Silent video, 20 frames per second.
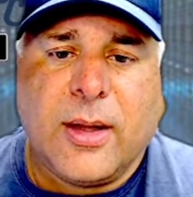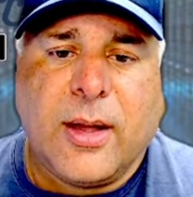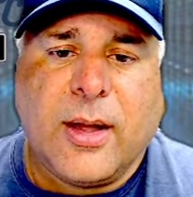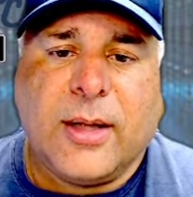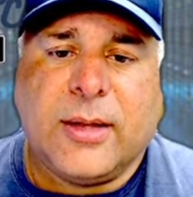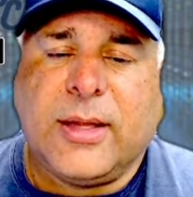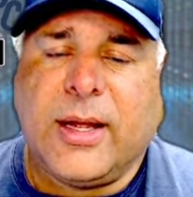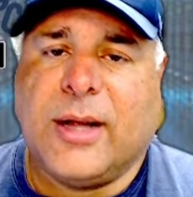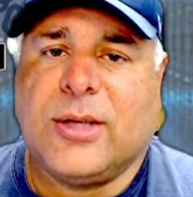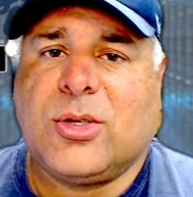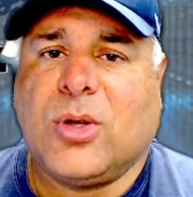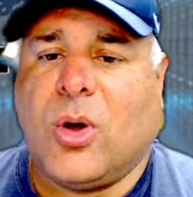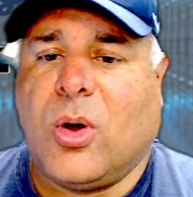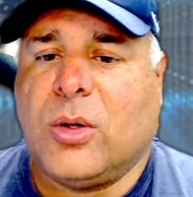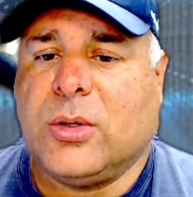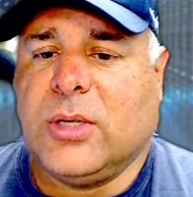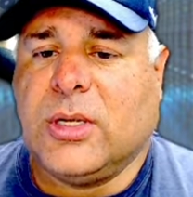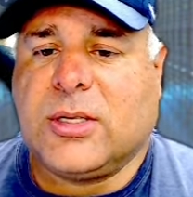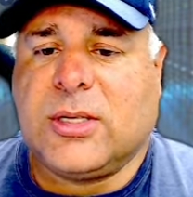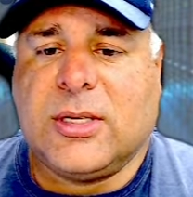This
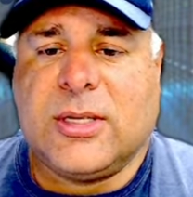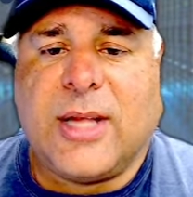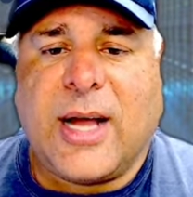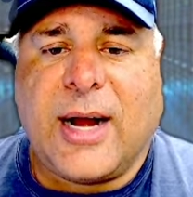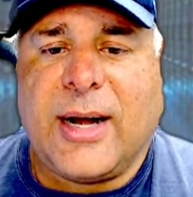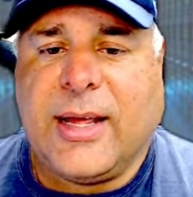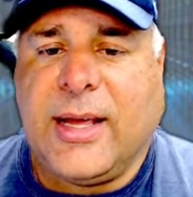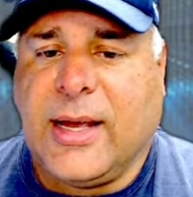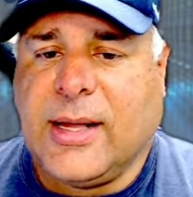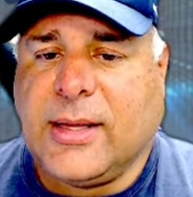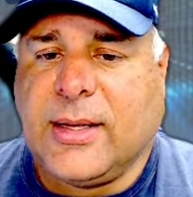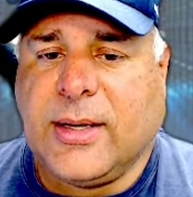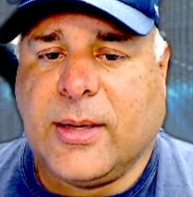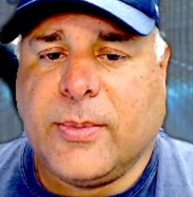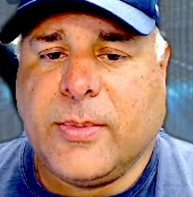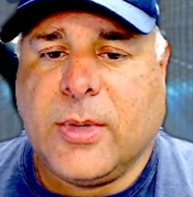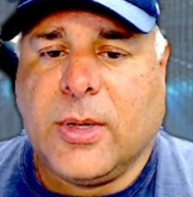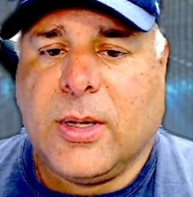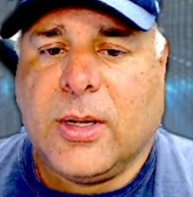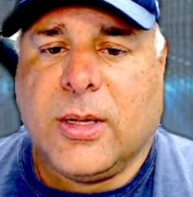is not
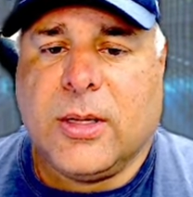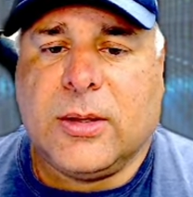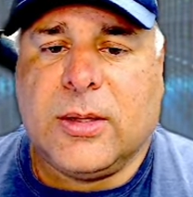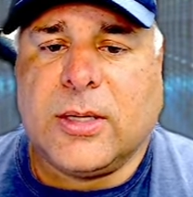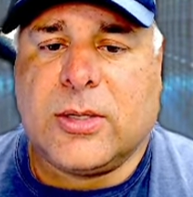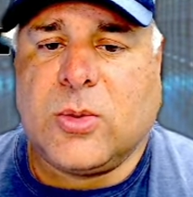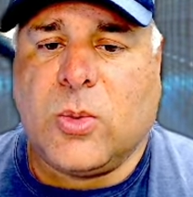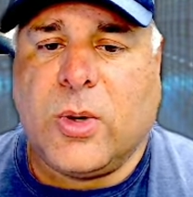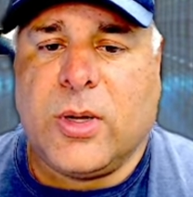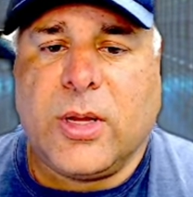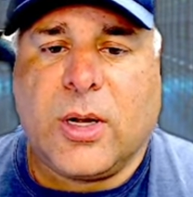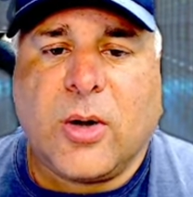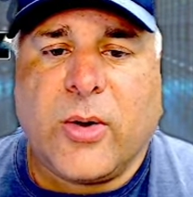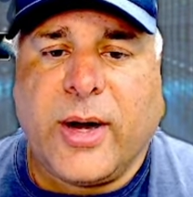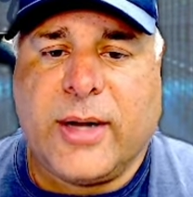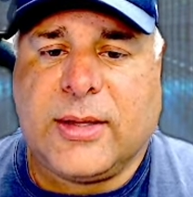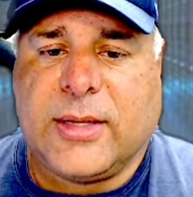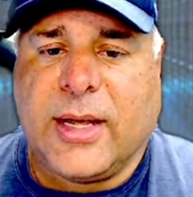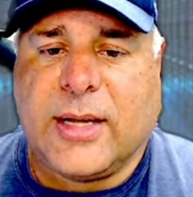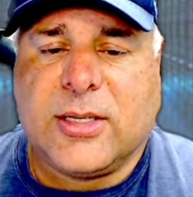helium. This is one of the
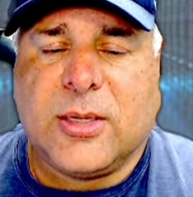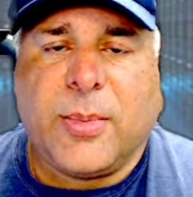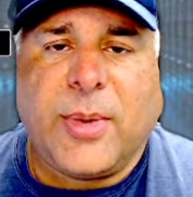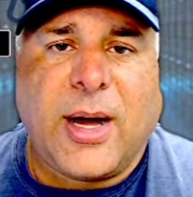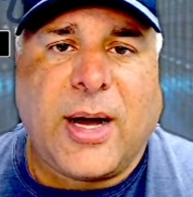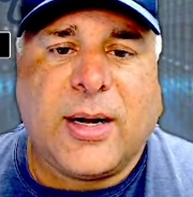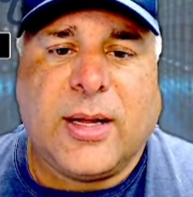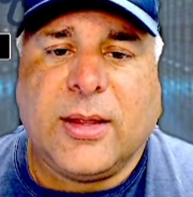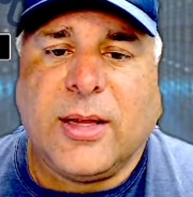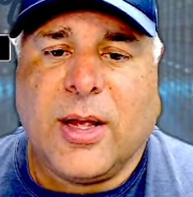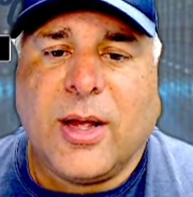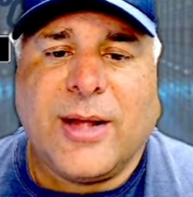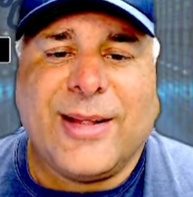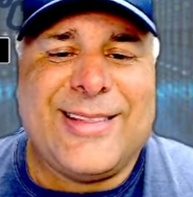great things about it.